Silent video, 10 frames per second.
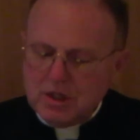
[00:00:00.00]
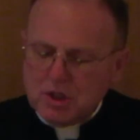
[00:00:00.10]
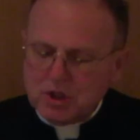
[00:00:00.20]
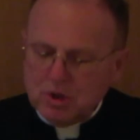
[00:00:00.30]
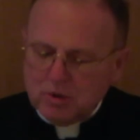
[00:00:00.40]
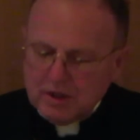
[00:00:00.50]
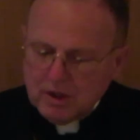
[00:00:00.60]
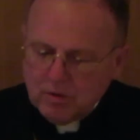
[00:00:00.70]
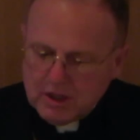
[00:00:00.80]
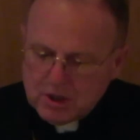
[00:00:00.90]
So the
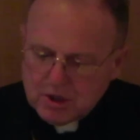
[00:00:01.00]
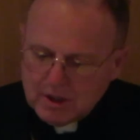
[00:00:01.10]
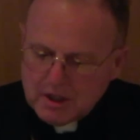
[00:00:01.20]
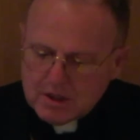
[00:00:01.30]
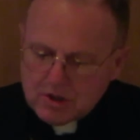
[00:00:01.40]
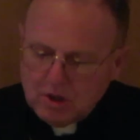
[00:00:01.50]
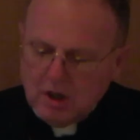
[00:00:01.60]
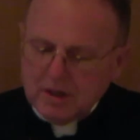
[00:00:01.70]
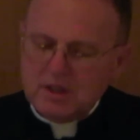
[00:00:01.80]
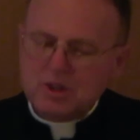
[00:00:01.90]
question is,
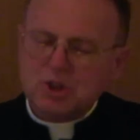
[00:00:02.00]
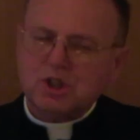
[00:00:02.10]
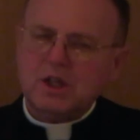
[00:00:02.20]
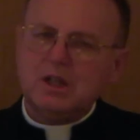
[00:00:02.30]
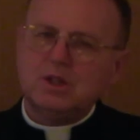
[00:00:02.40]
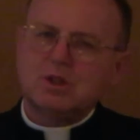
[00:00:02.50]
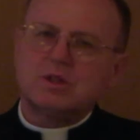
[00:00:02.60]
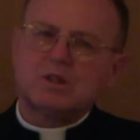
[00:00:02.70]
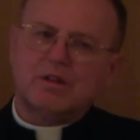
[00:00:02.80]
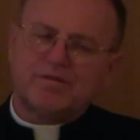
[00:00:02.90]
are these
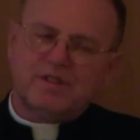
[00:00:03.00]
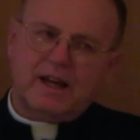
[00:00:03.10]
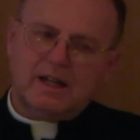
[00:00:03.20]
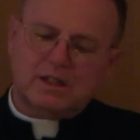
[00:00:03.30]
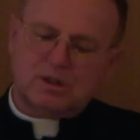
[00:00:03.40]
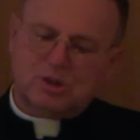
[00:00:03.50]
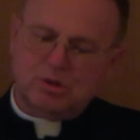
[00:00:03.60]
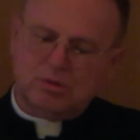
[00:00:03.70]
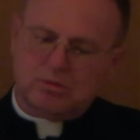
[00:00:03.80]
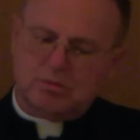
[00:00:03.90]
changes of Vatican
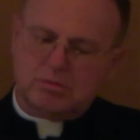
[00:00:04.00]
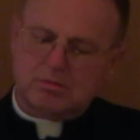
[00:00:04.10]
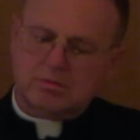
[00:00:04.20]
II